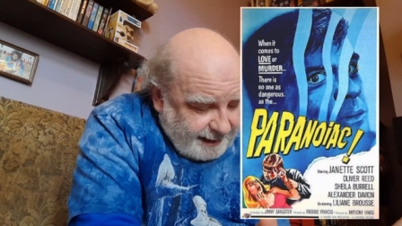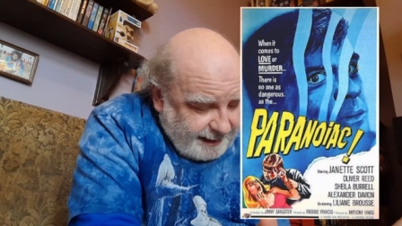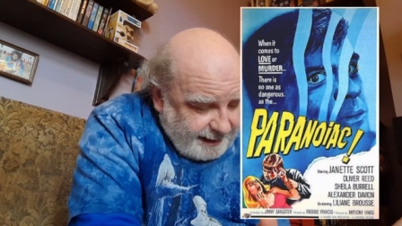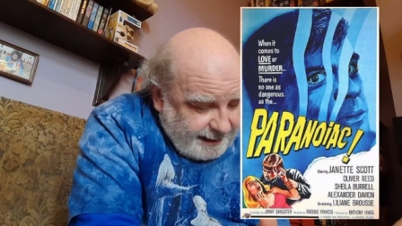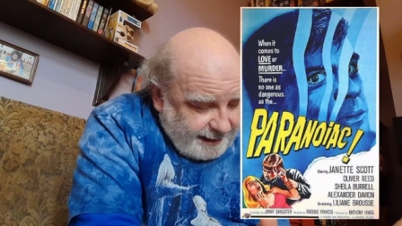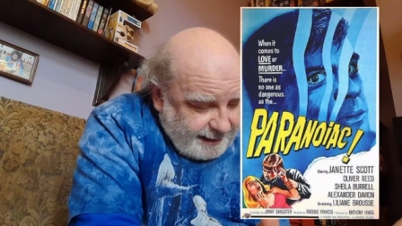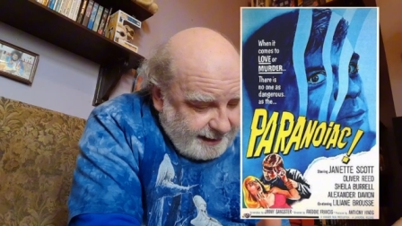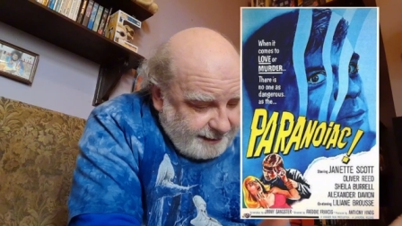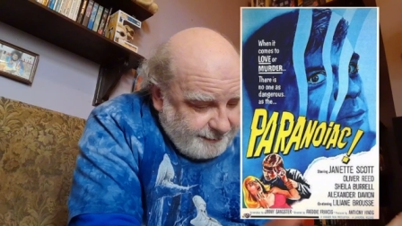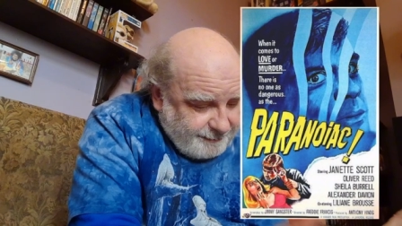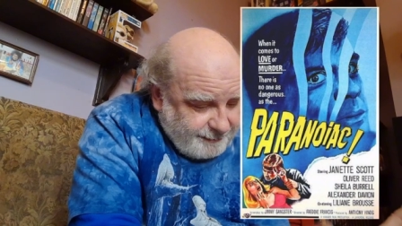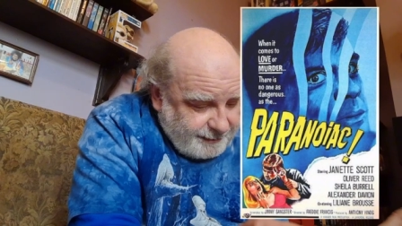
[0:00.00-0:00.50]

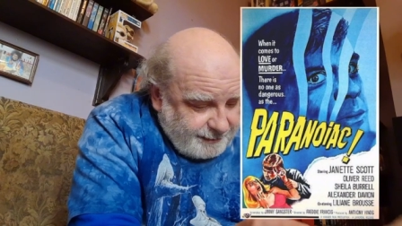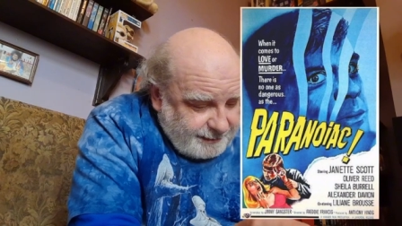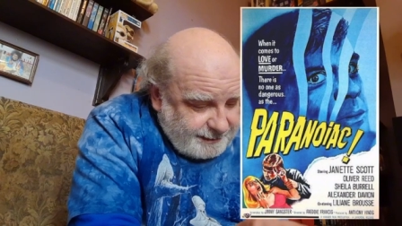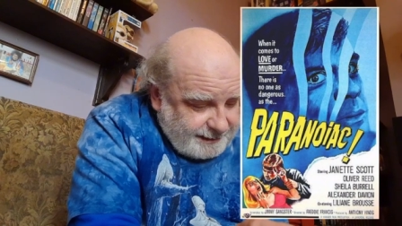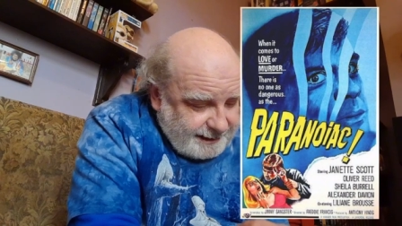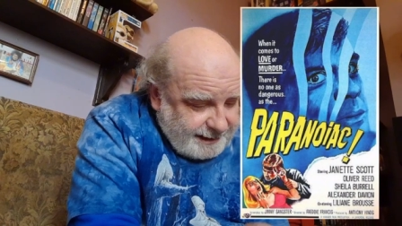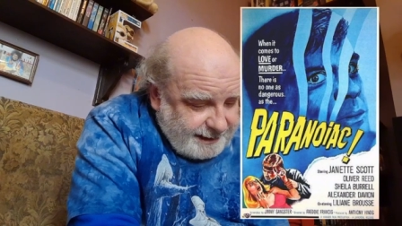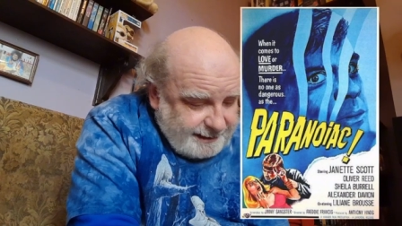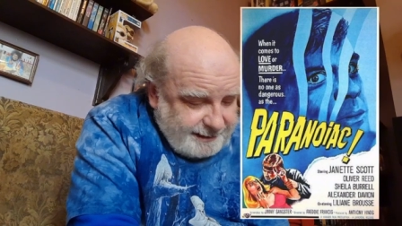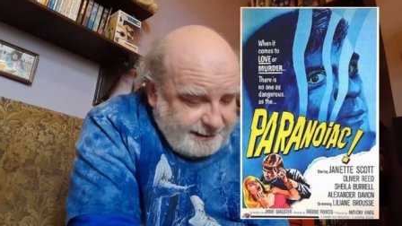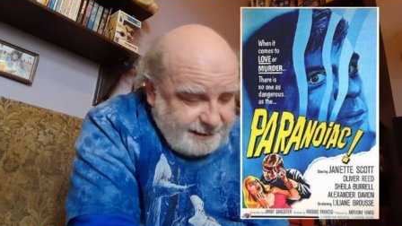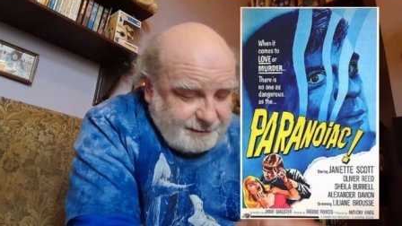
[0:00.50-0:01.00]
He was
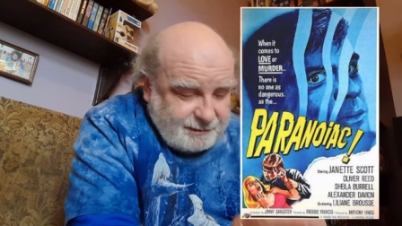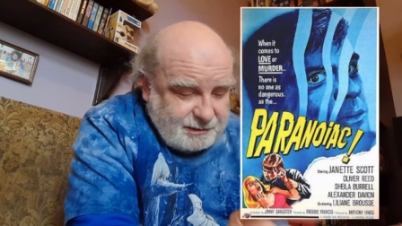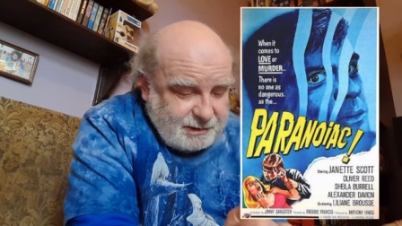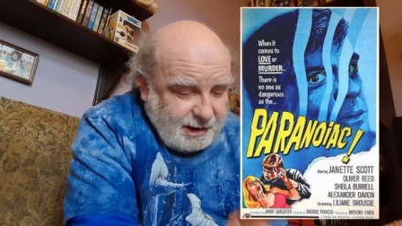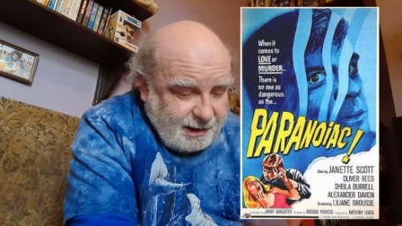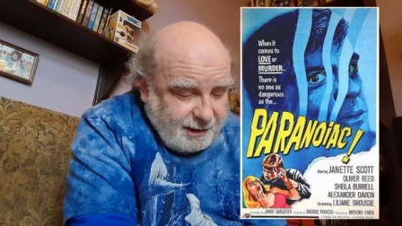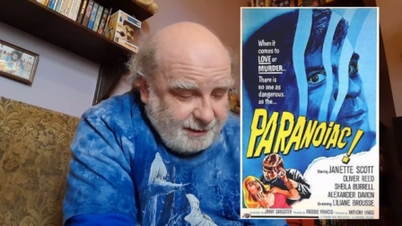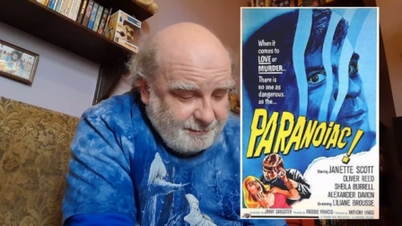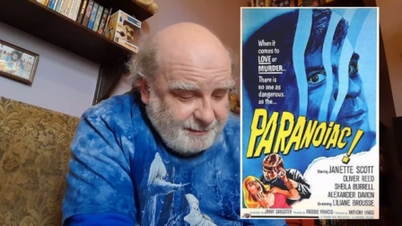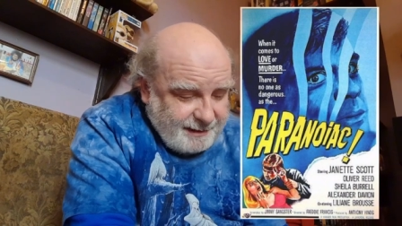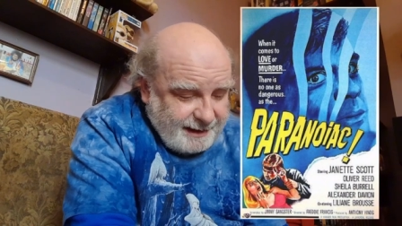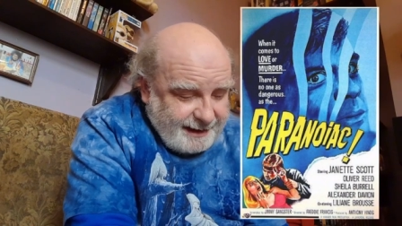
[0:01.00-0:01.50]
in
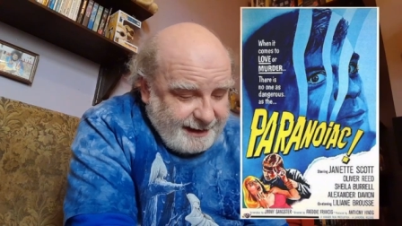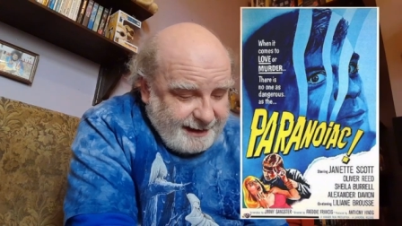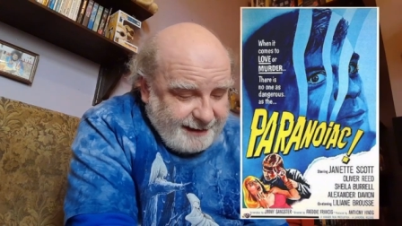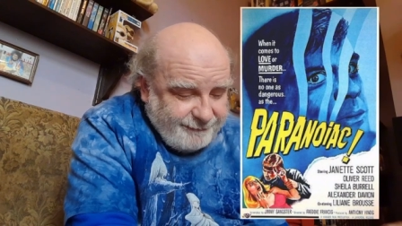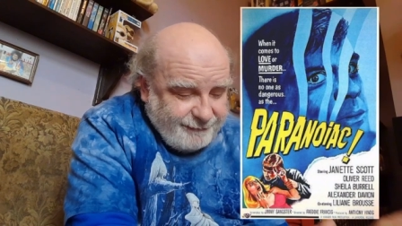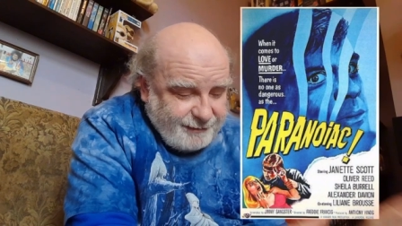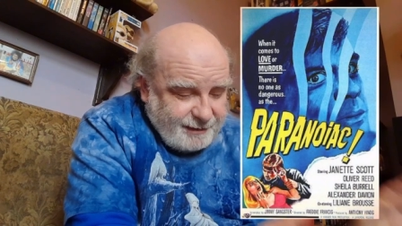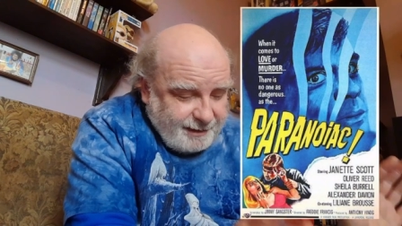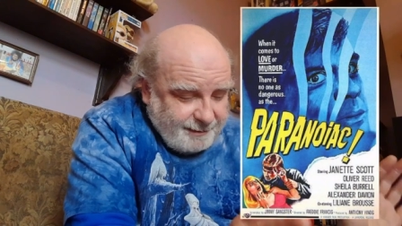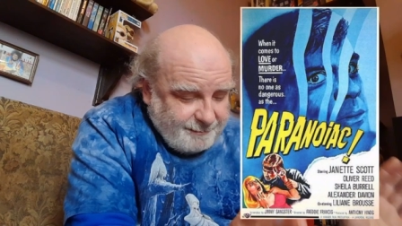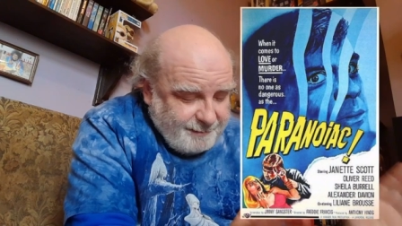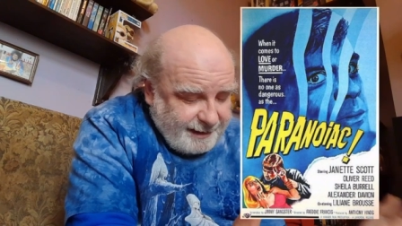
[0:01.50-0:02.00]
Tommy, I
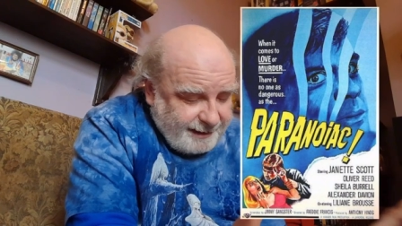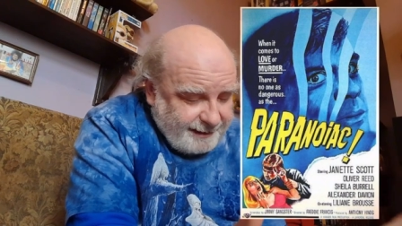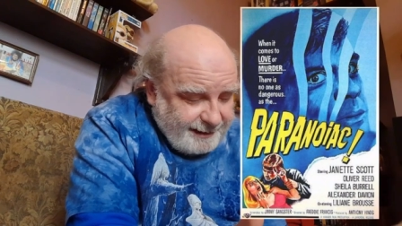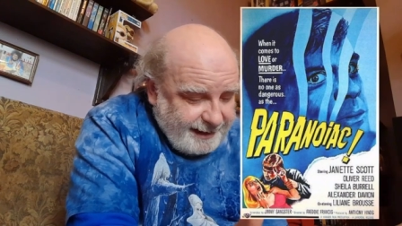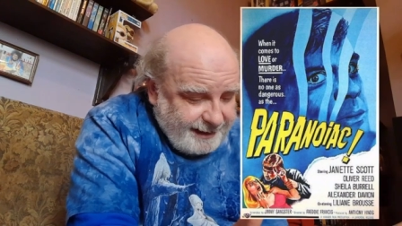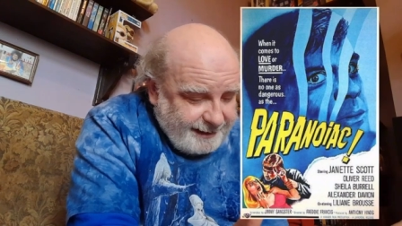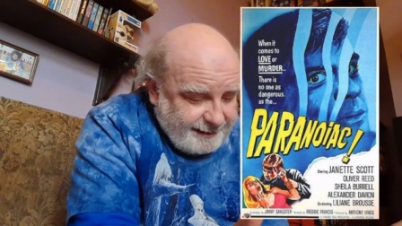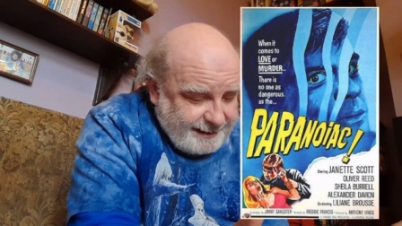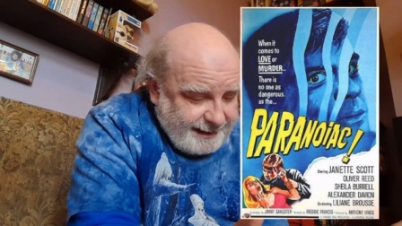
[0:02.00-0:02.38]
forgot about that,